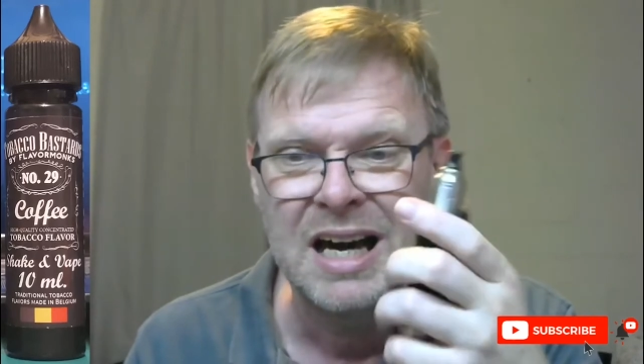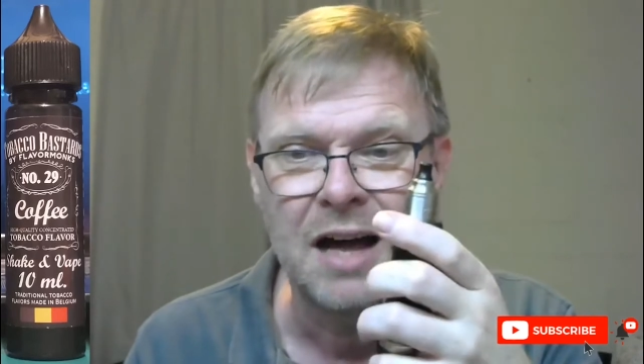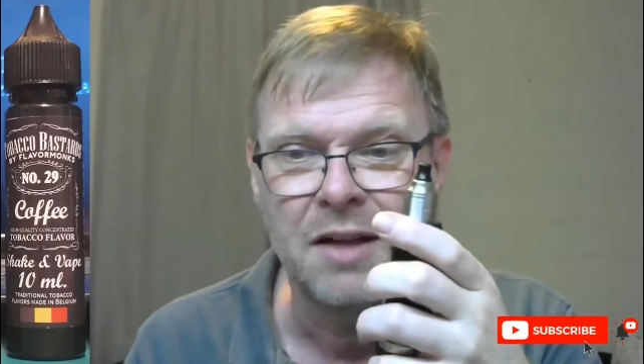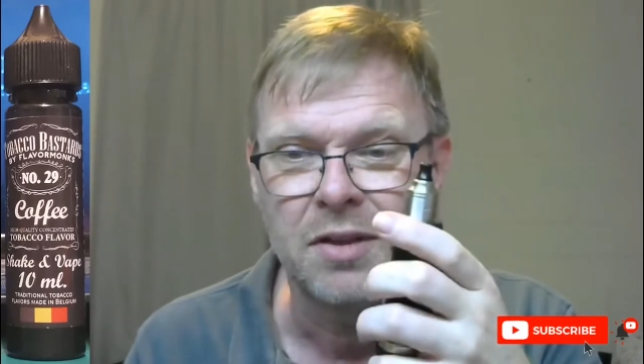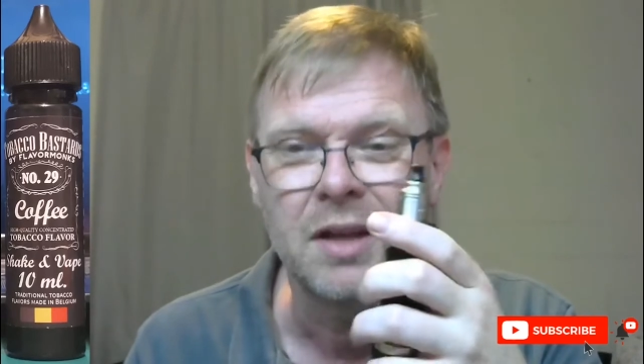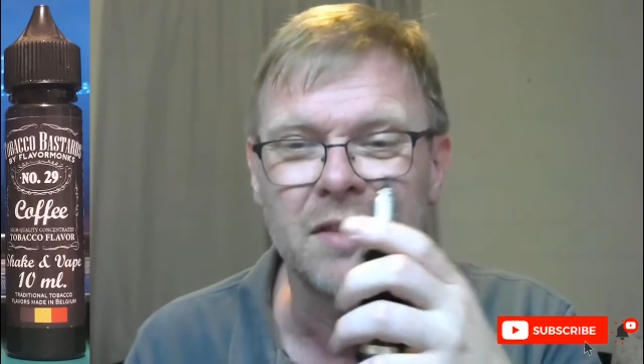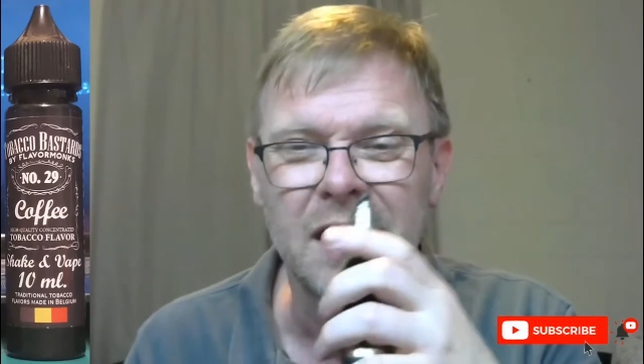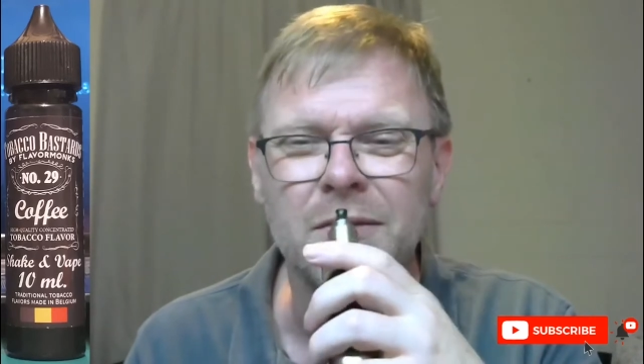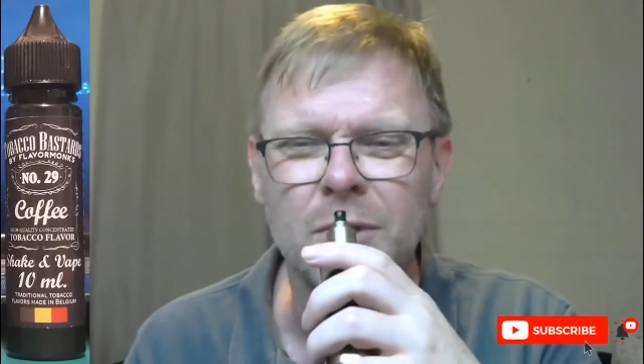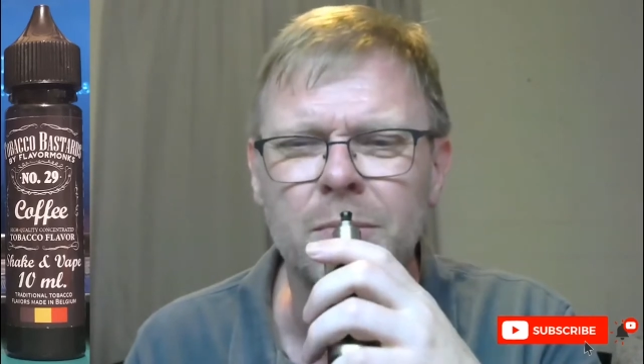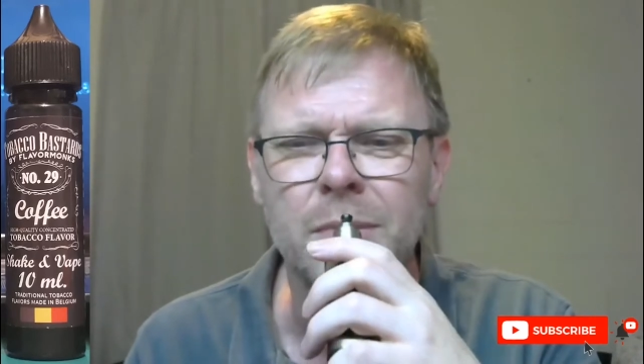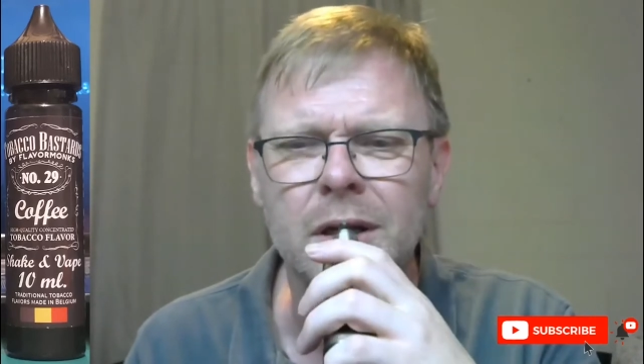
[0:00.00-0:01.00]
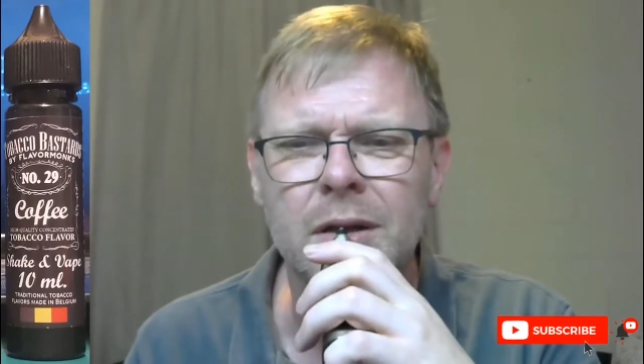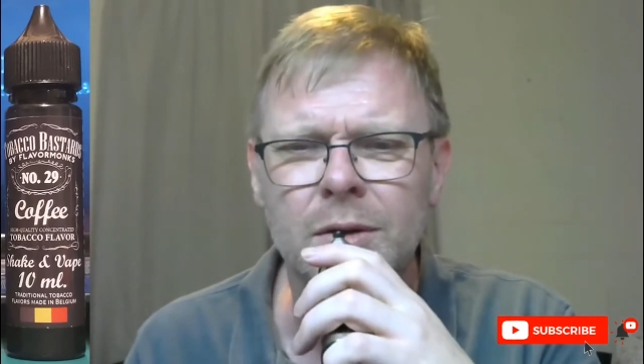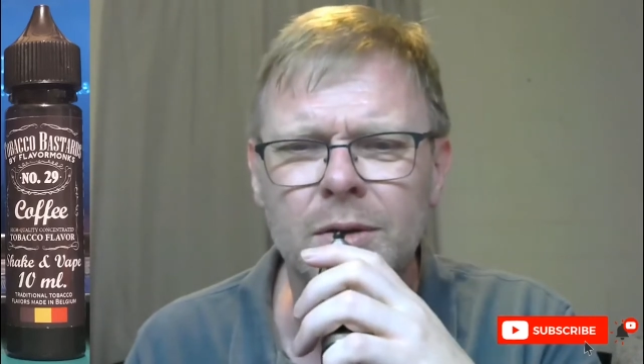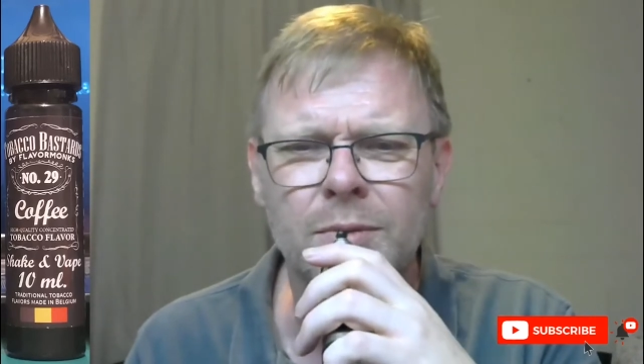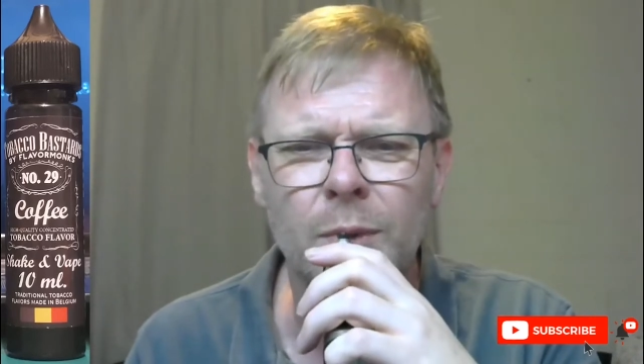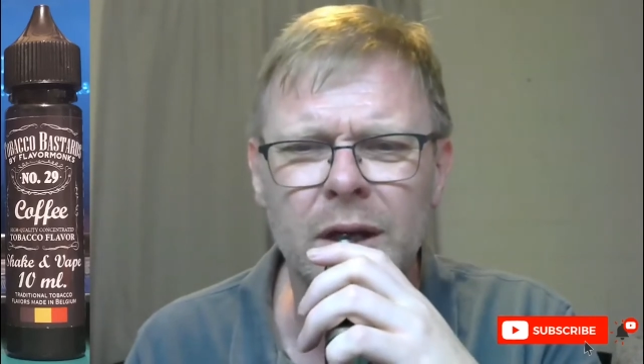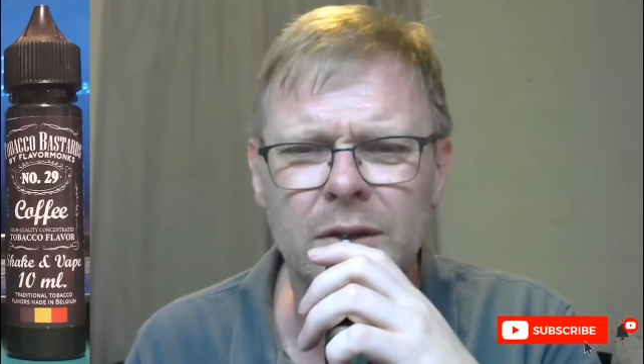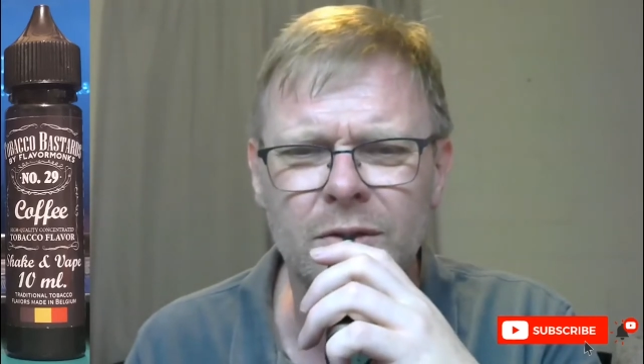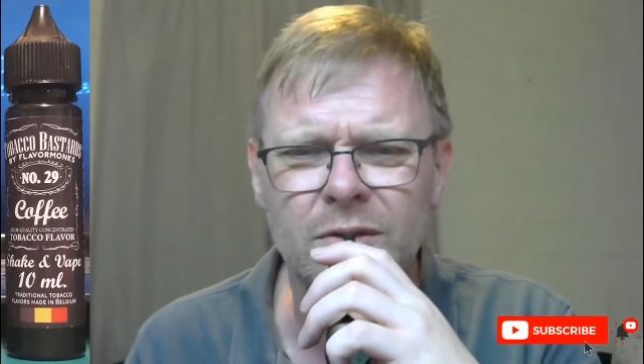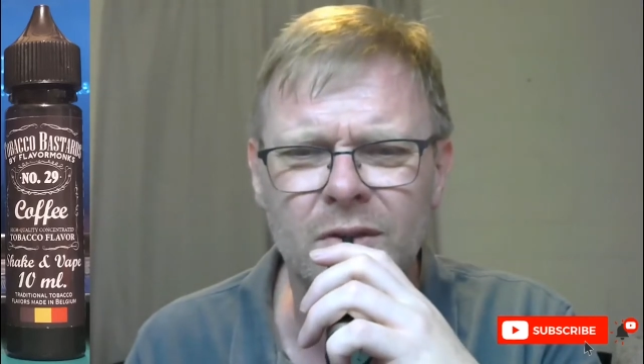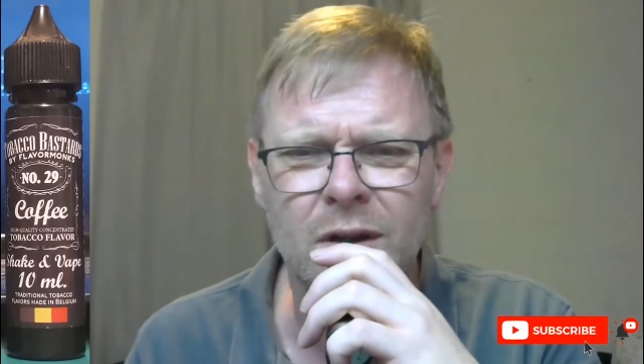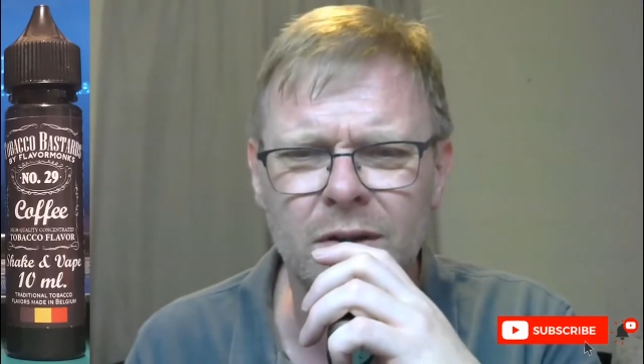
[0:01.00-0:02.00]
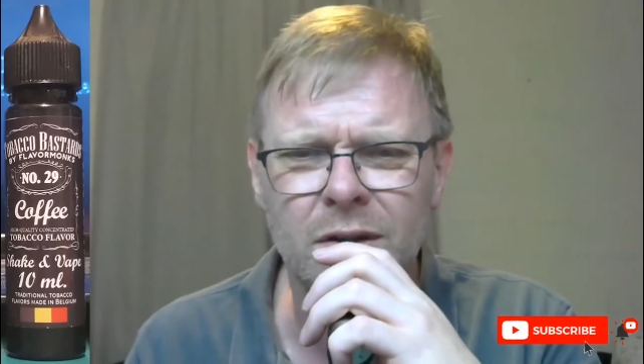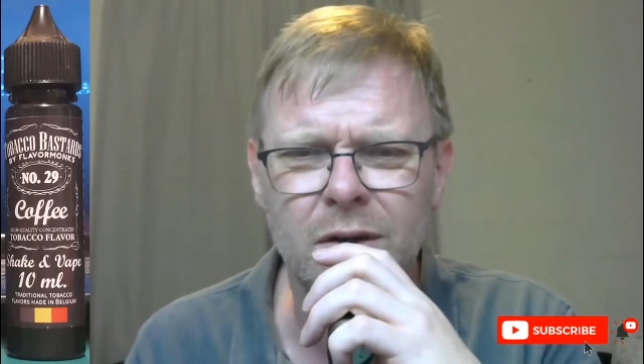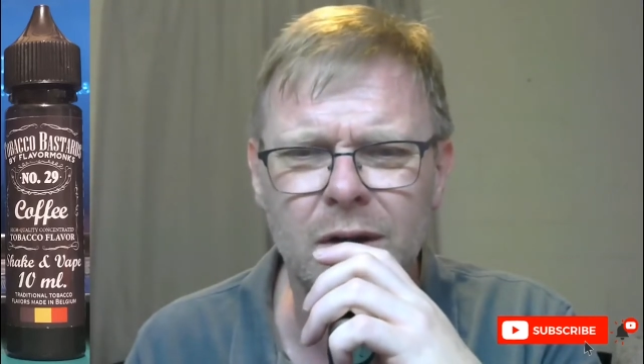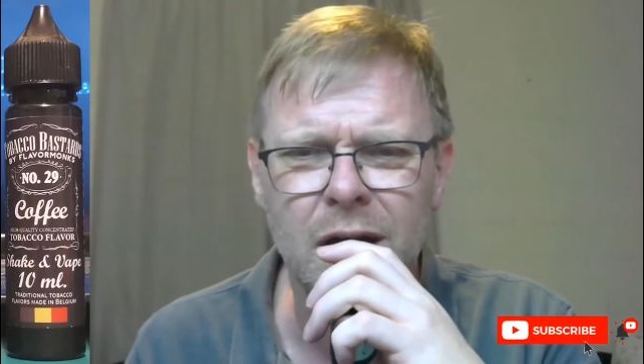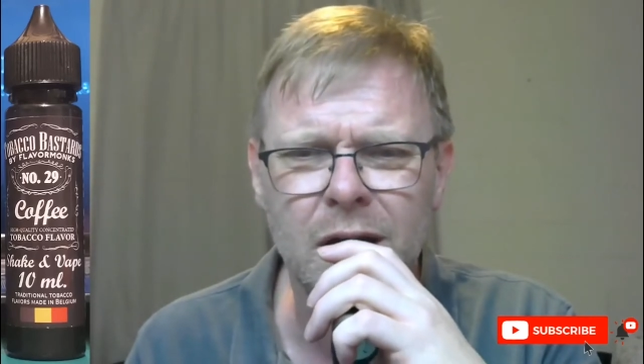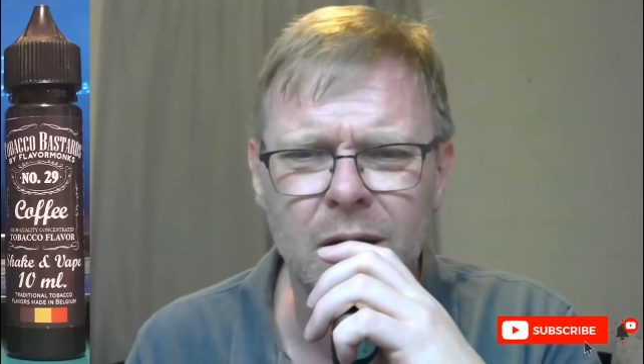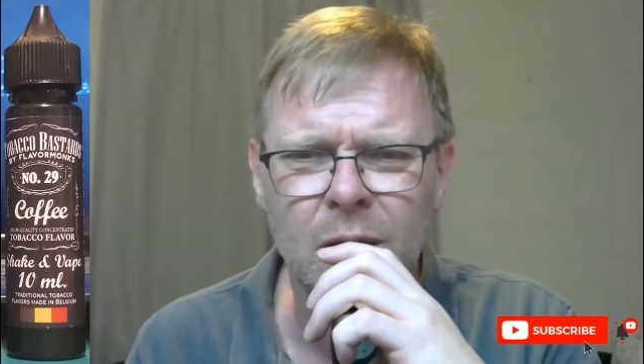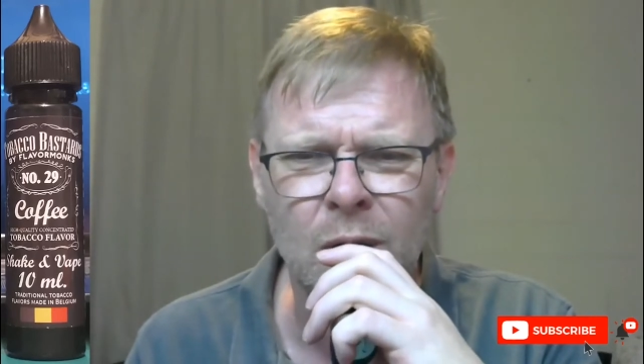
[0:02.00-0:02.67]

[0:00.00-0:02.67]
I think that would be a good way to start the day.